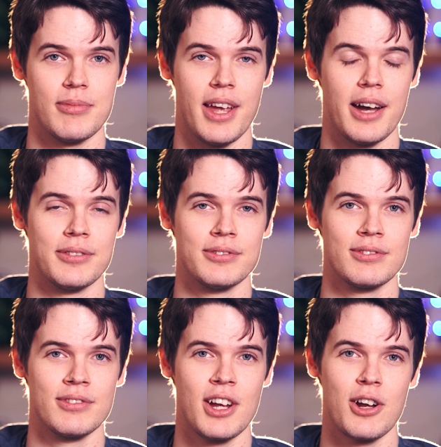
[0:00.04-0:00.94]
Now,
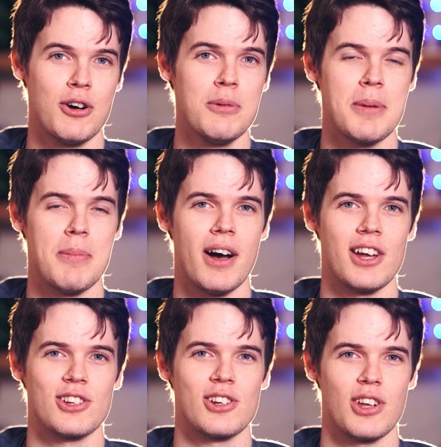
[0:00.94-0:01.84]
call me
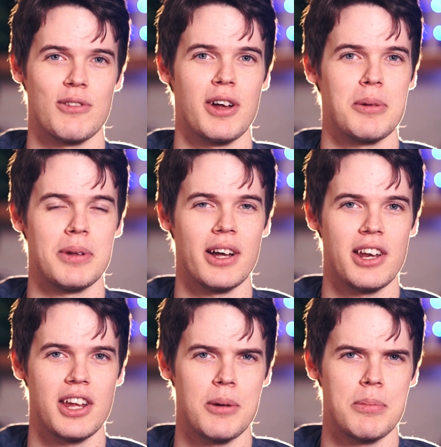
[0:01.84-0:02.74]
biased because I run a
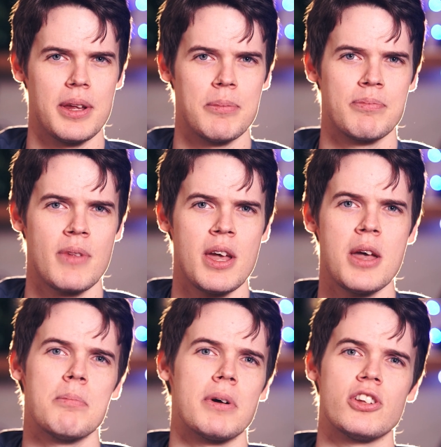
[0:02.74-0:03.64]
plugin company,
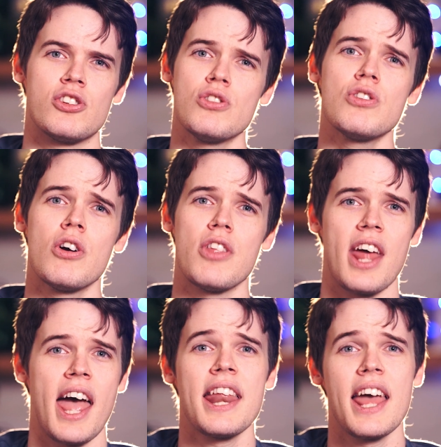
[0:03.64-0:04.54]
but did you know
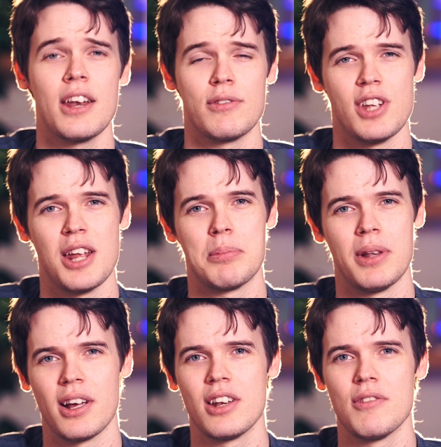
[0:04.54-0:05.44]
that 8 out of 10
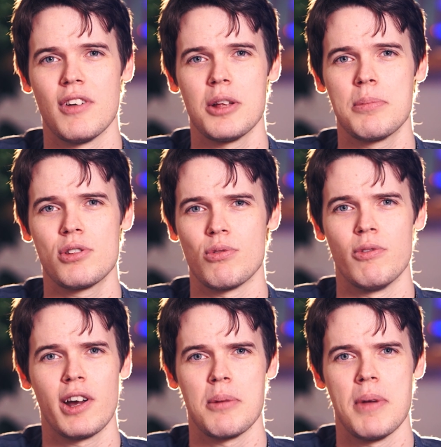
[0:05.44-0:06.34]
plugin developers would
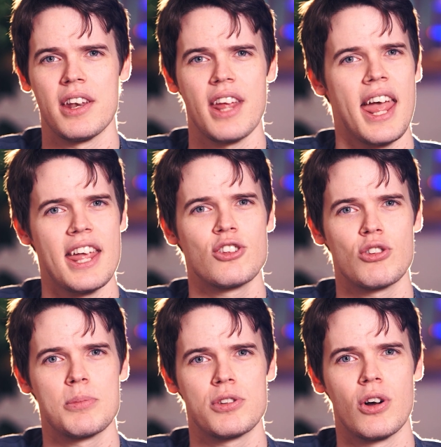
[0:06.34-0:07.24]
recommend
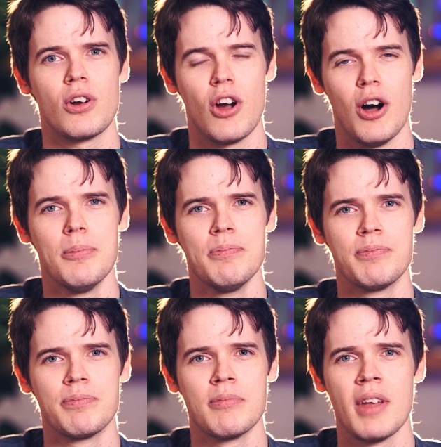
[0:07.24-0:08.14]
aescripts.com?
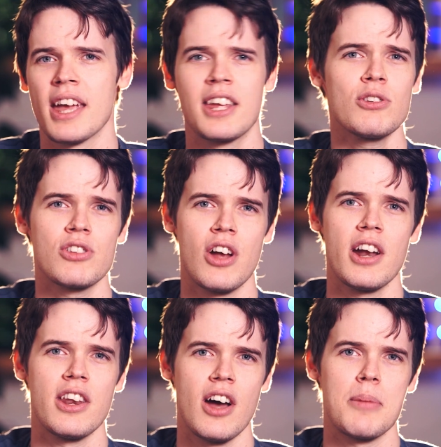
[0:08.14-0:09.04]
It kills
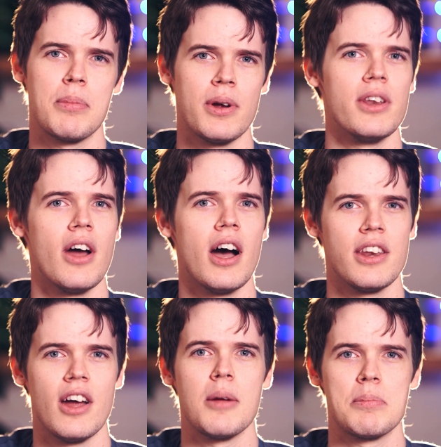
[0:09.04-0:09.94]

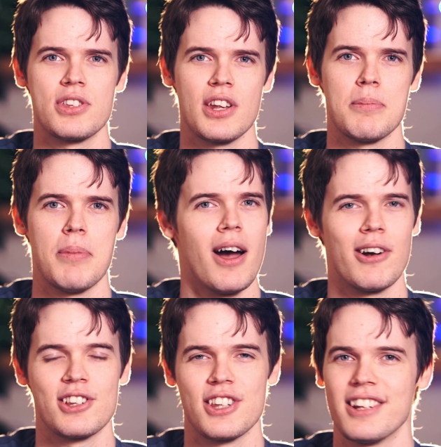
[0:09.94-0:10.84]
99.99% of
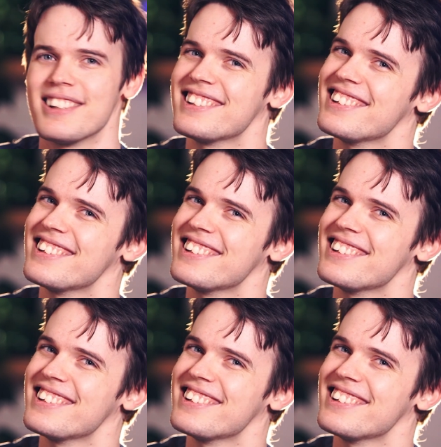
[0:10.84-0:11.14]
piracy.